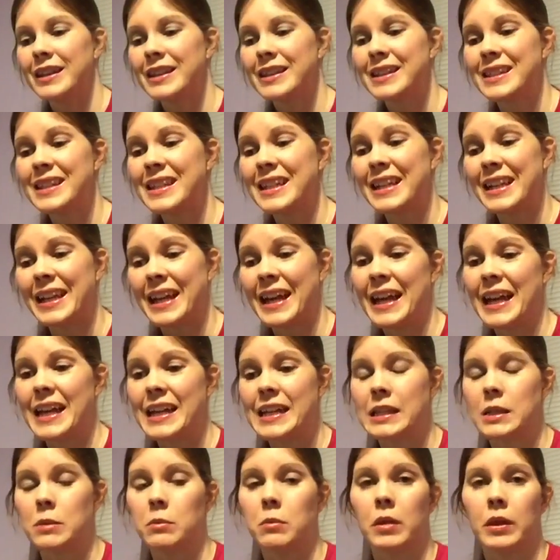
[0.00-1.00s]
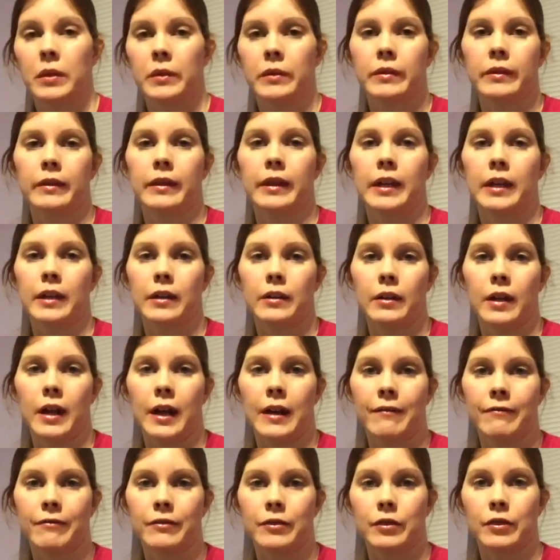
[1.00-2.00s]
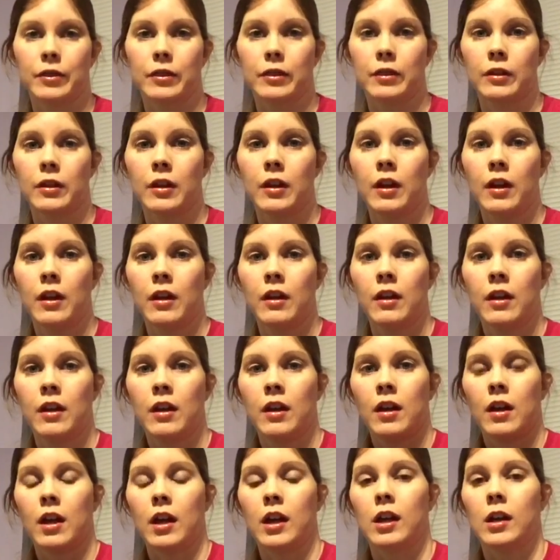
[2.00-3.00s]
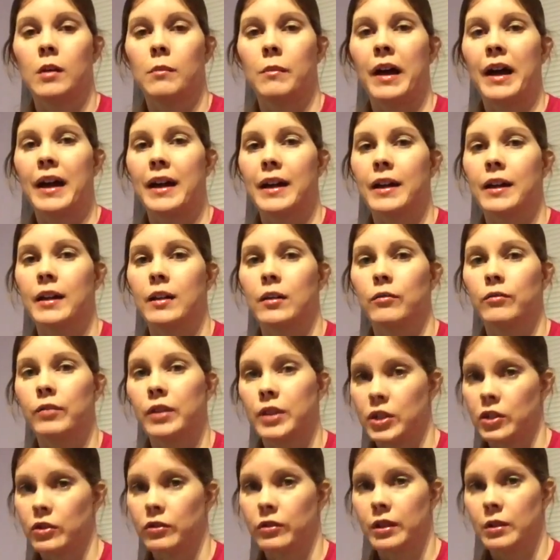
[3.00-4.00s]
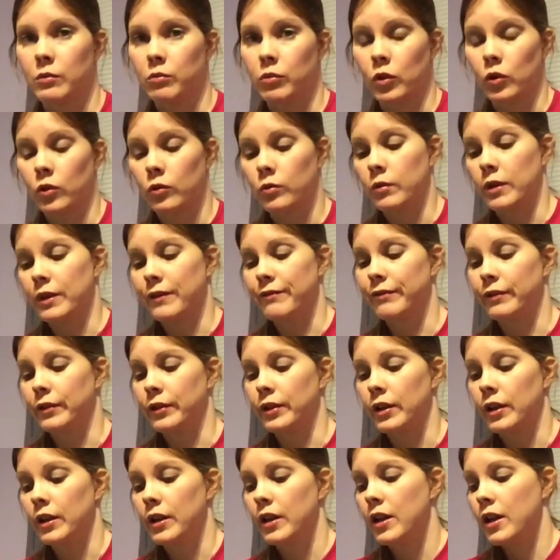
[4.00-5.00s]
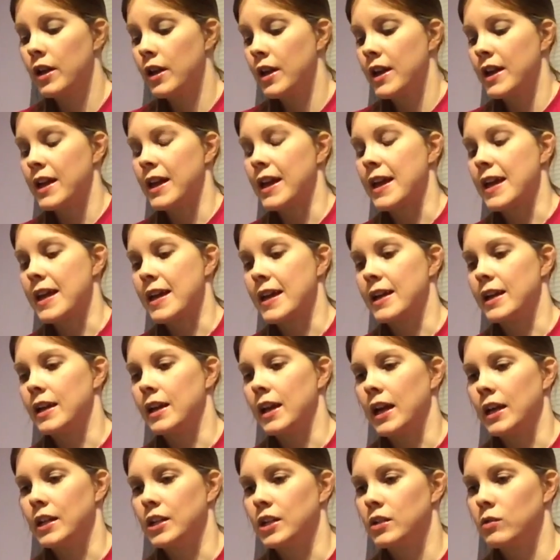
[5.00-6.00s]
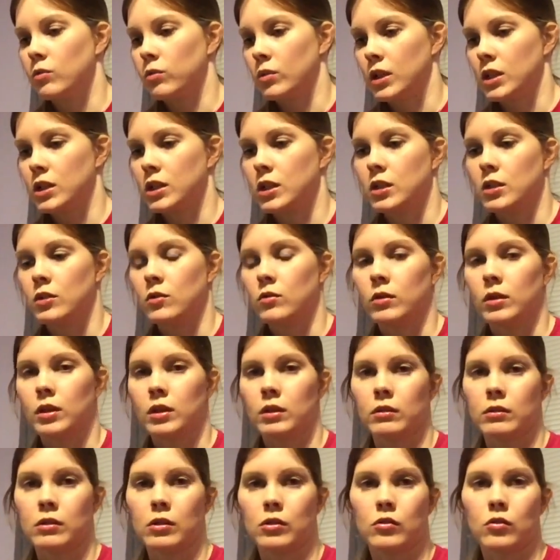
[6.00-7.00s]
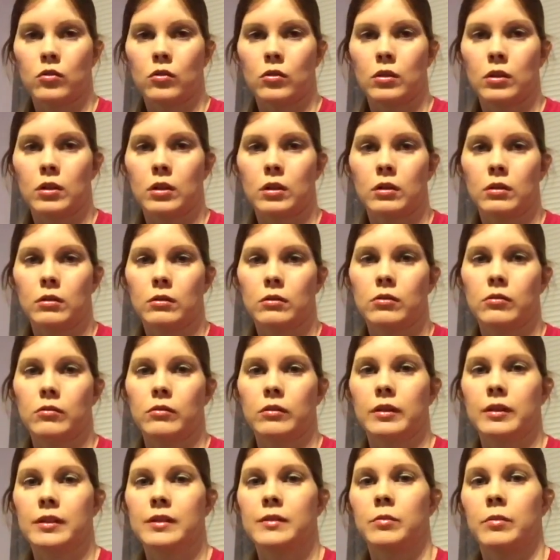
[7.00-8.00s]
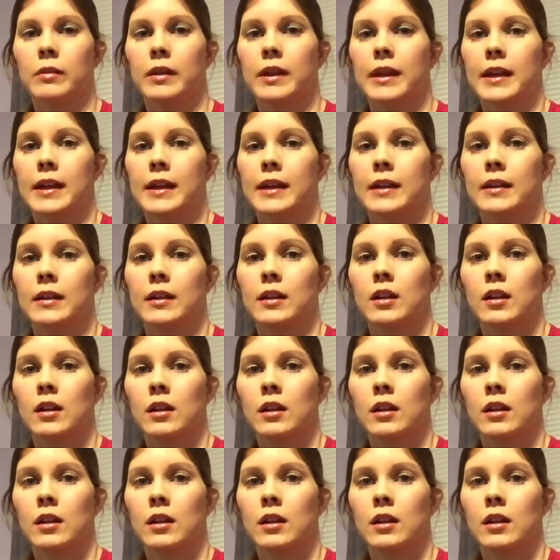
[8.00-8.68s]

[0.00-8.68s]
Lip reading: Today is a month later after I originally broke my foot, and I just wanted to do a little tutorial to explain